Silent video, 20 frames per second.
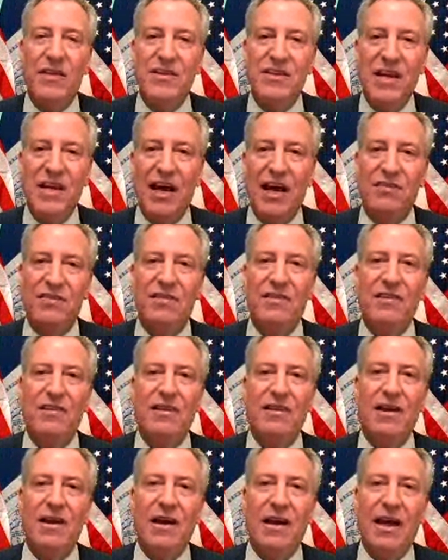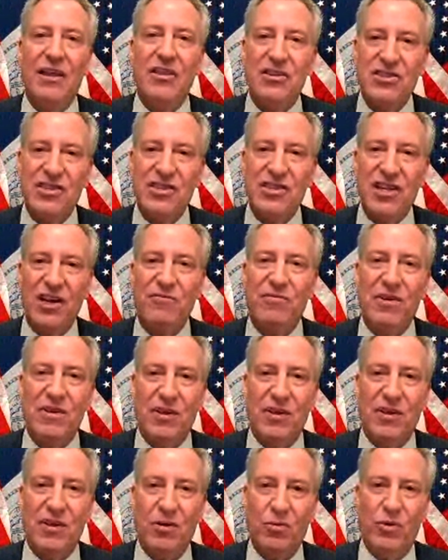and the death and the
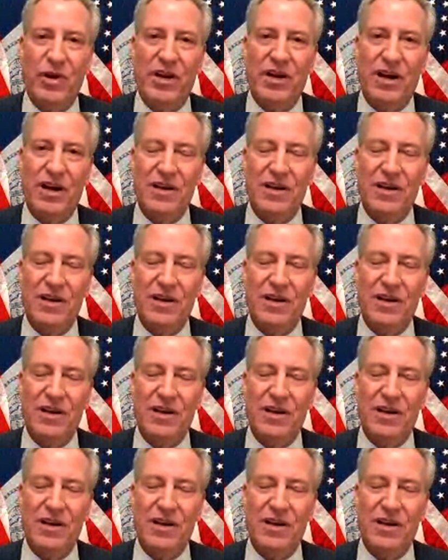suffering that went